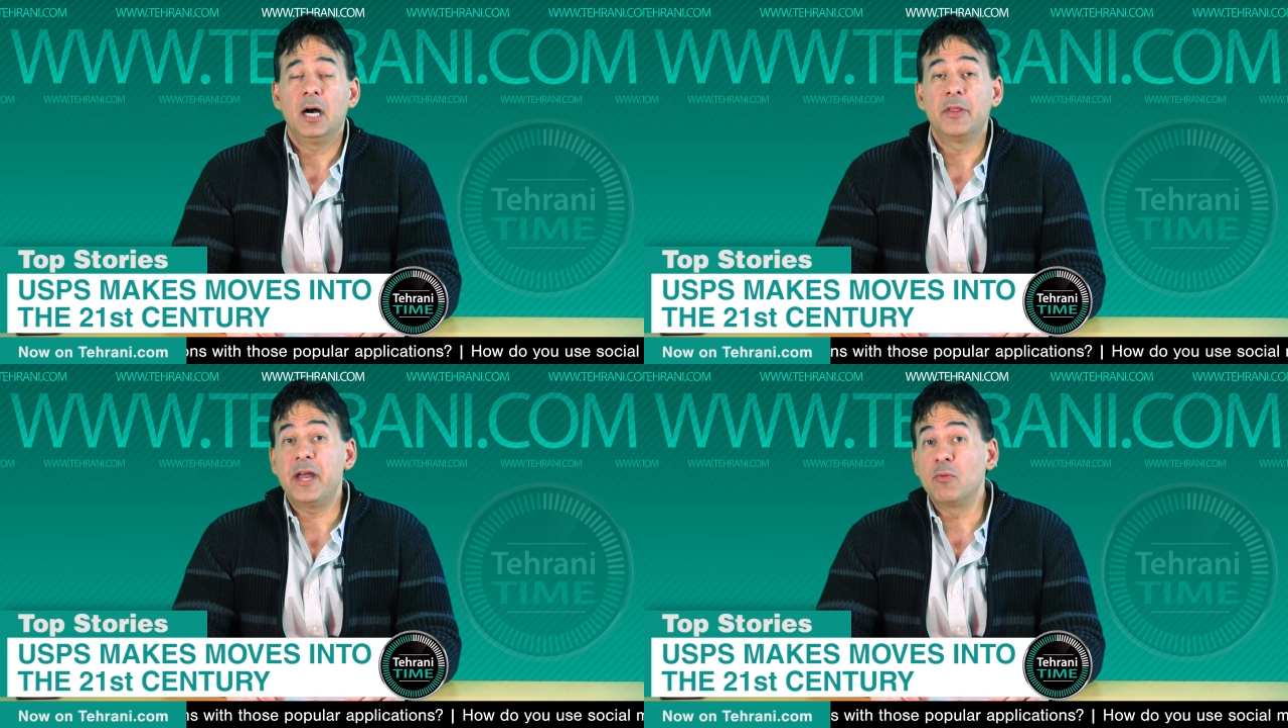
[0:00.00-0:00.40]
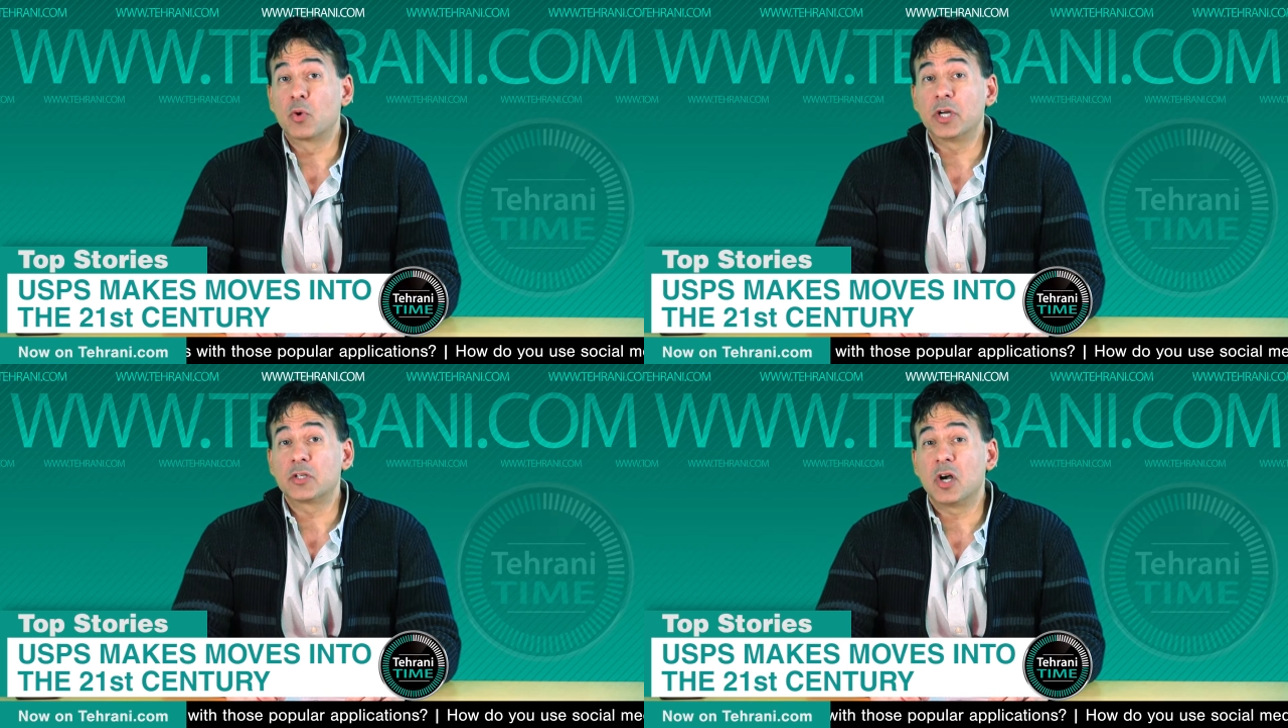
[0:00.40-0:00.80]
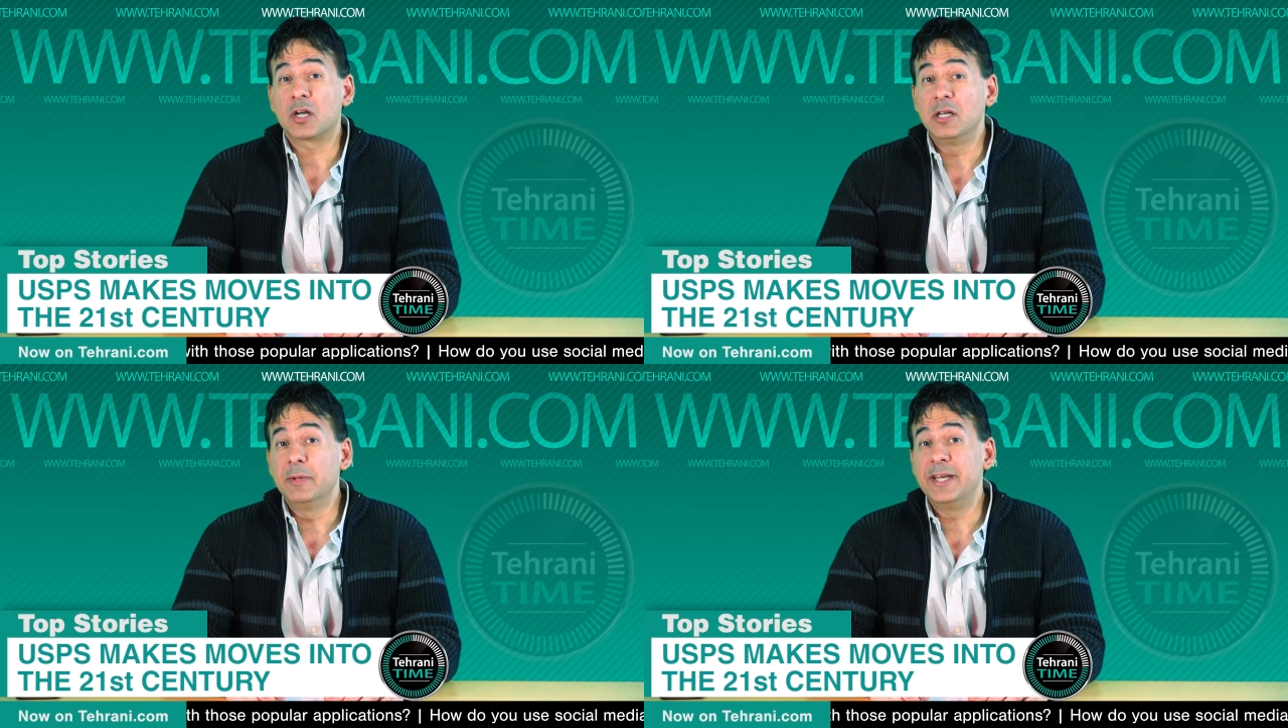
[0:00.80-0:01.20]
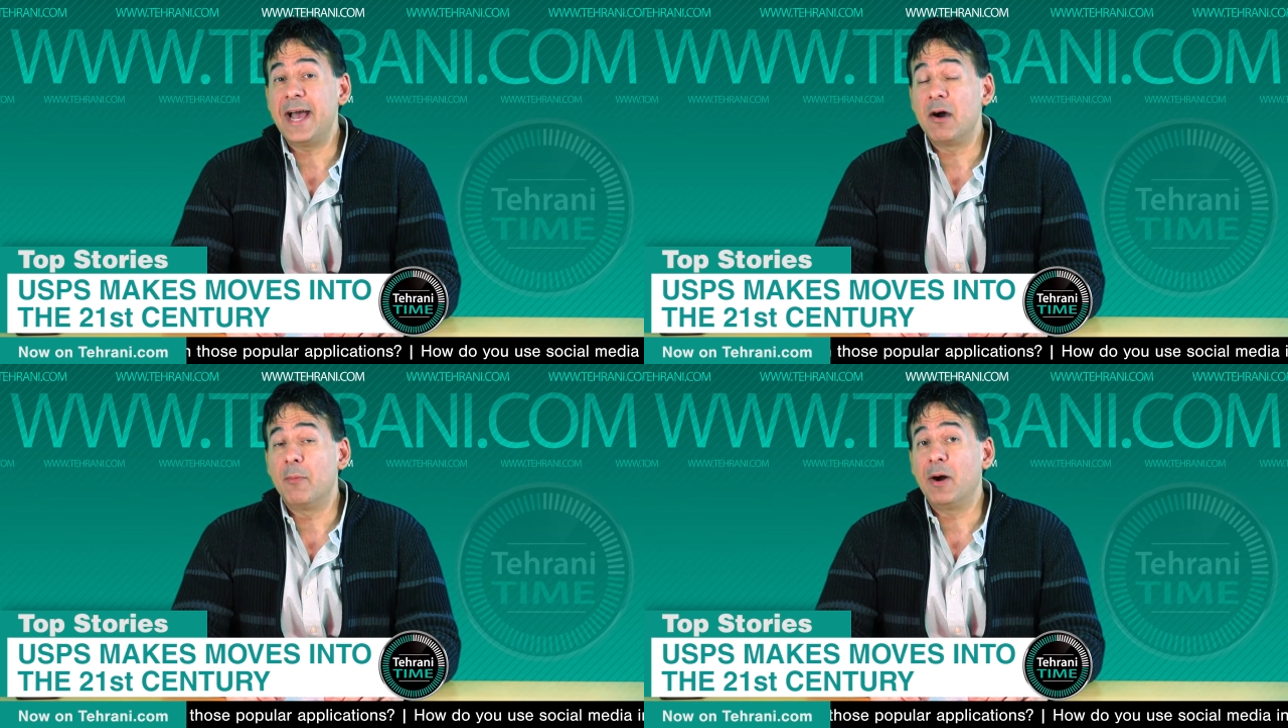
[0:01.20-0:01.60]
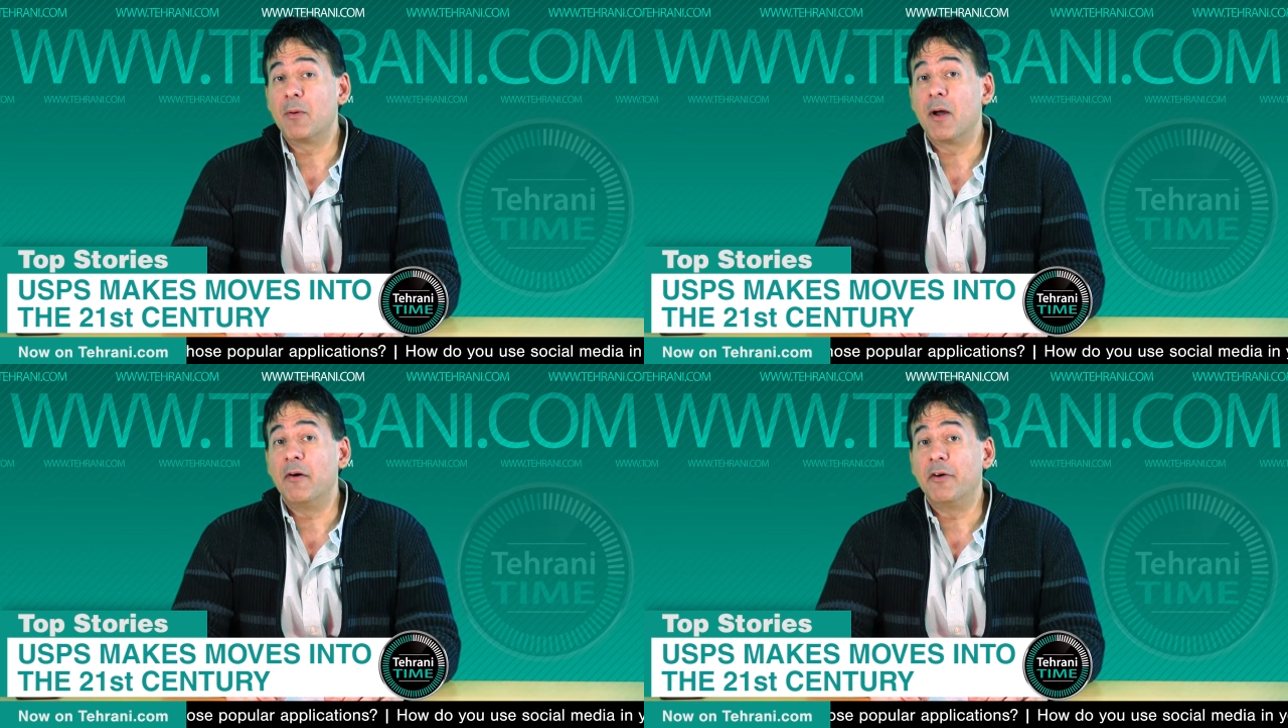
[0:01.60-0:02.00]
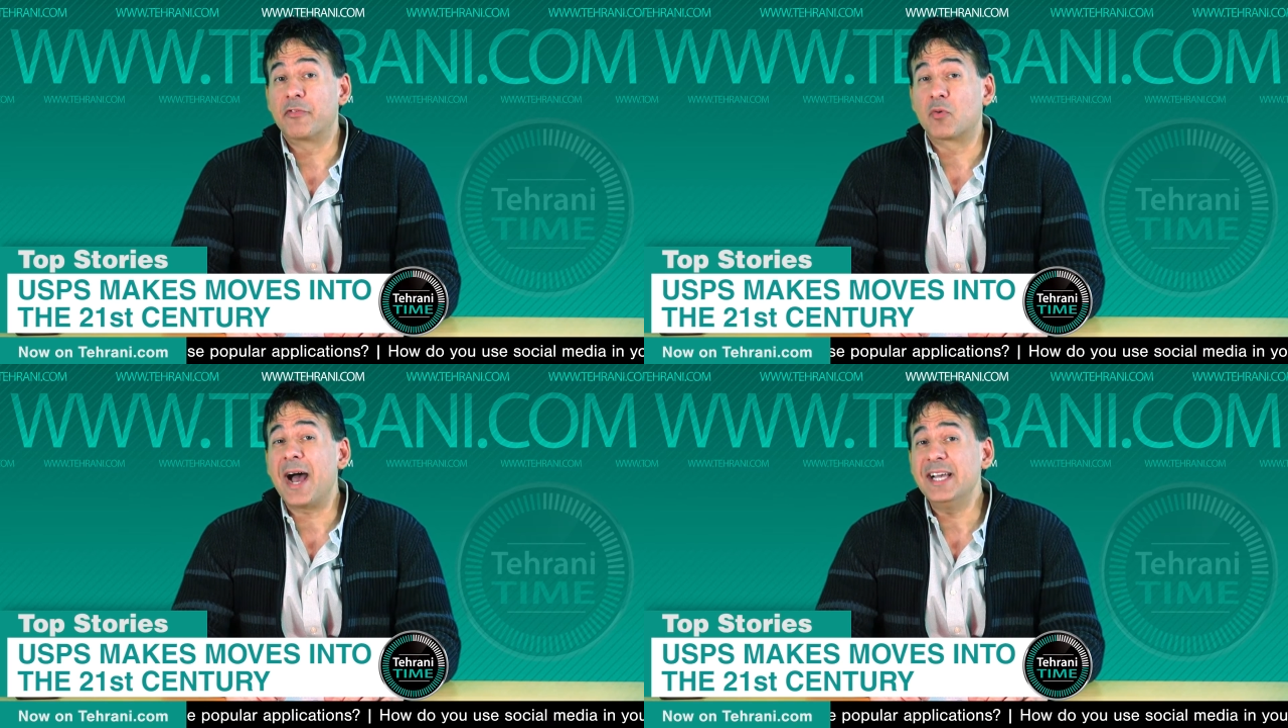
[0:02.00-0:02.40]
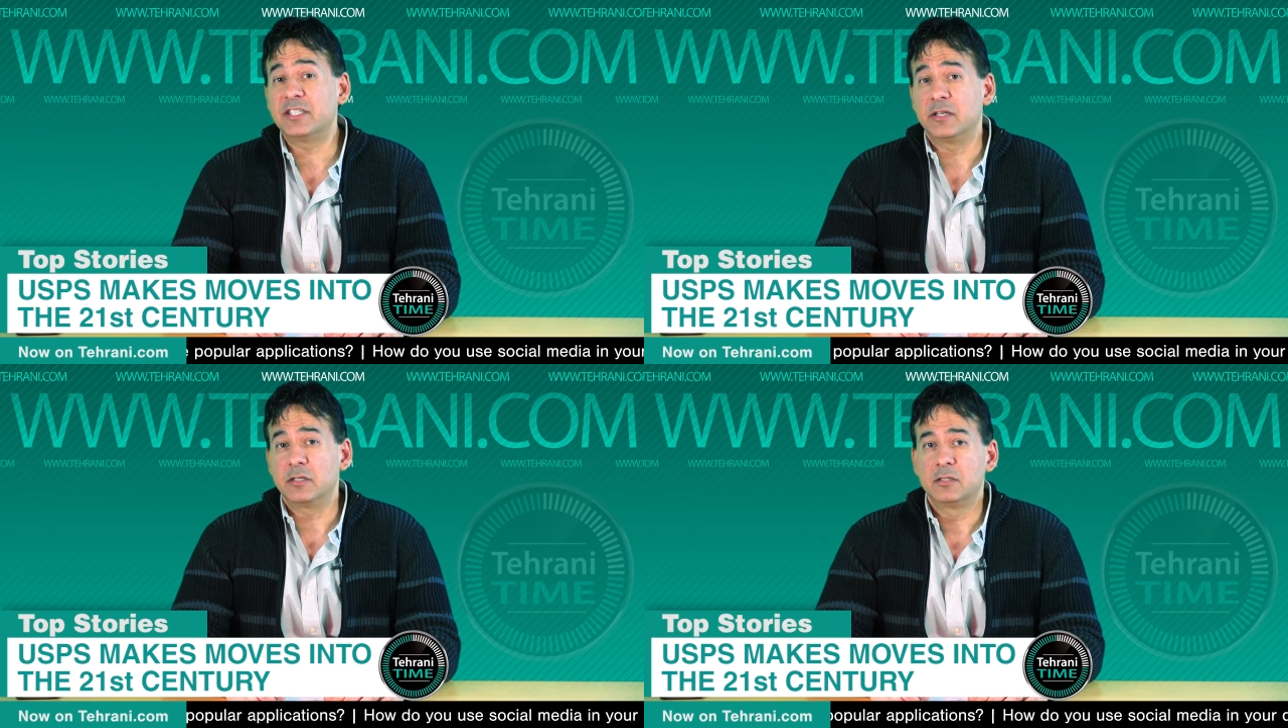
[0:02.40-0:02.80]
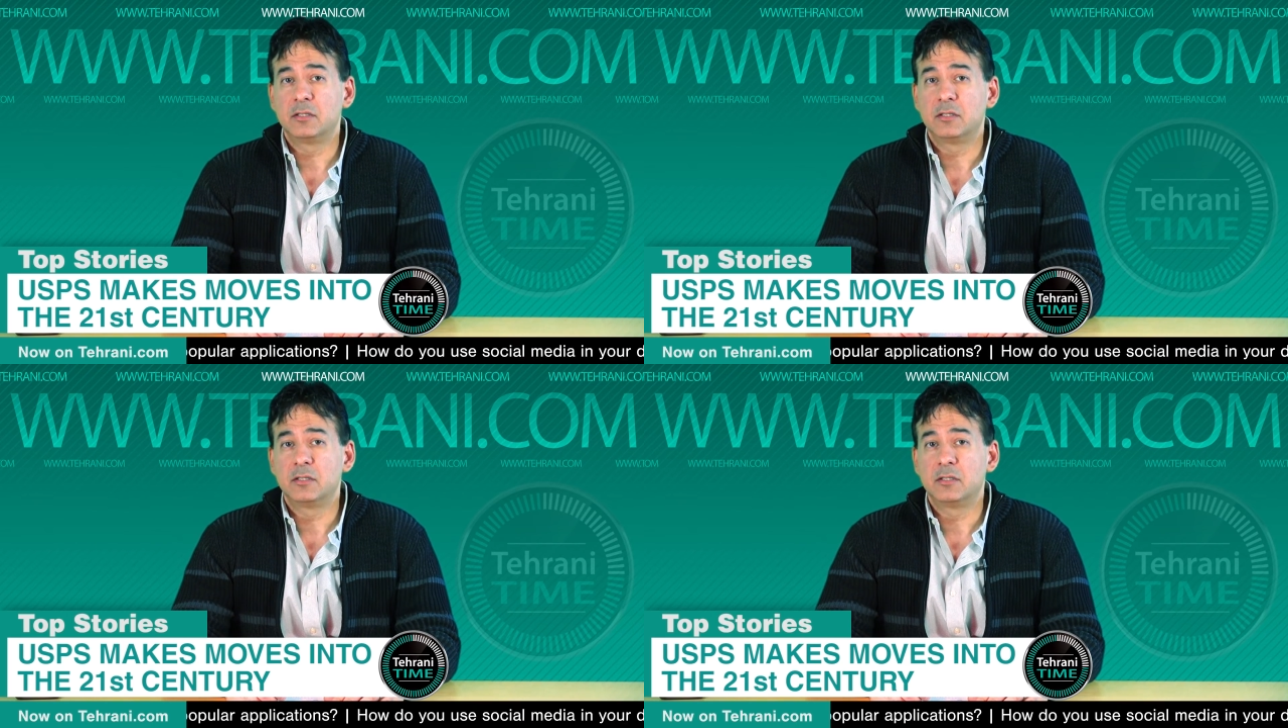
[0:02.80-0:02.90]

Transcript: Then we're going to talk a little bit now about Verizon.